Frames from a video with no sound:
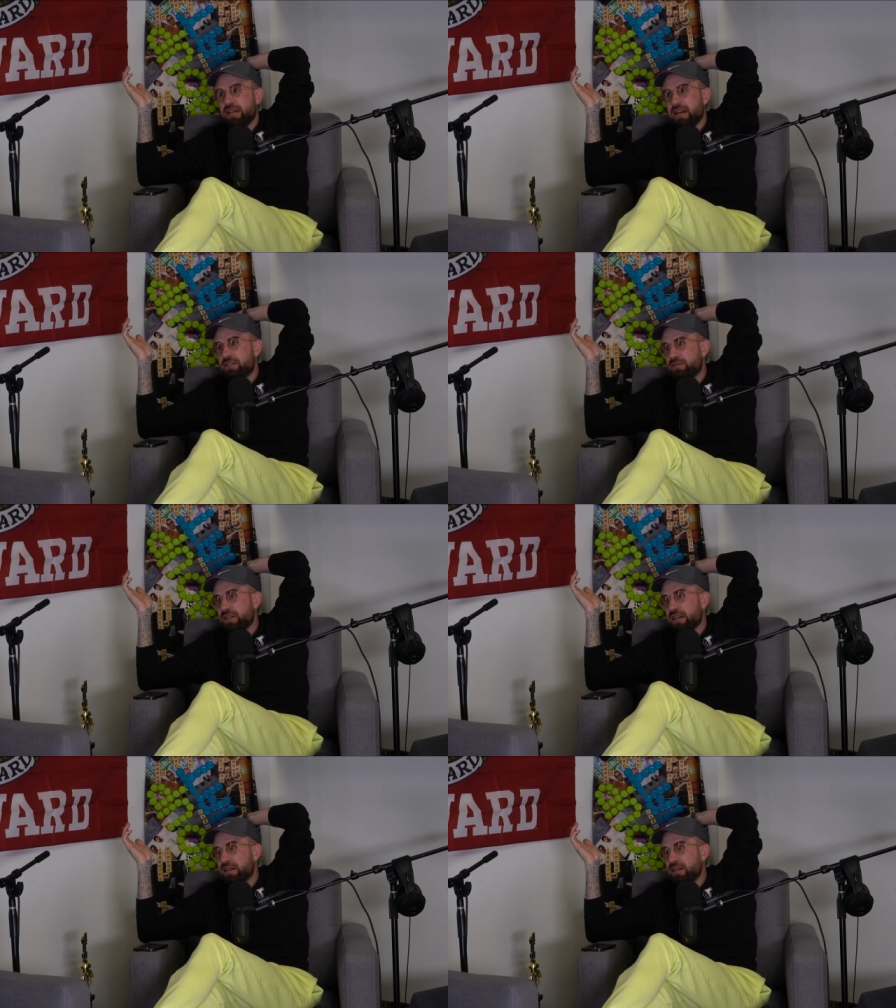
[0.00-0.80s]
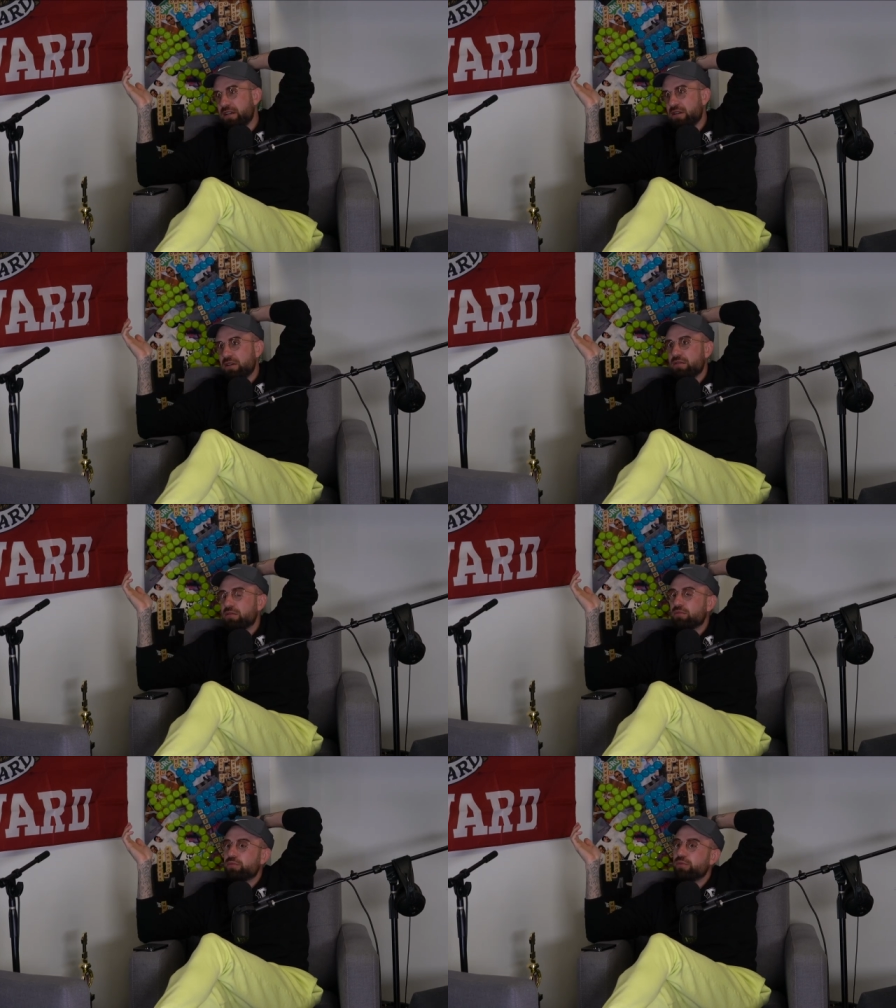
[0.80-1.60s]
the edge of like
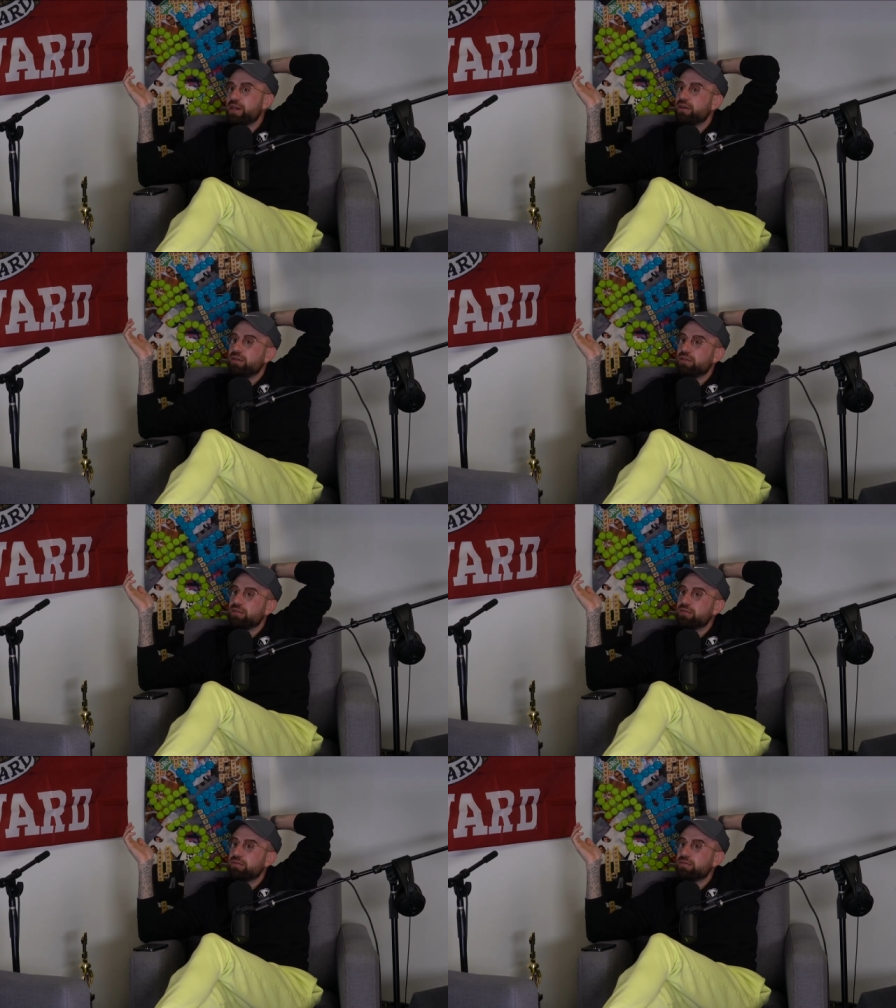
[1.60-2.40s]
real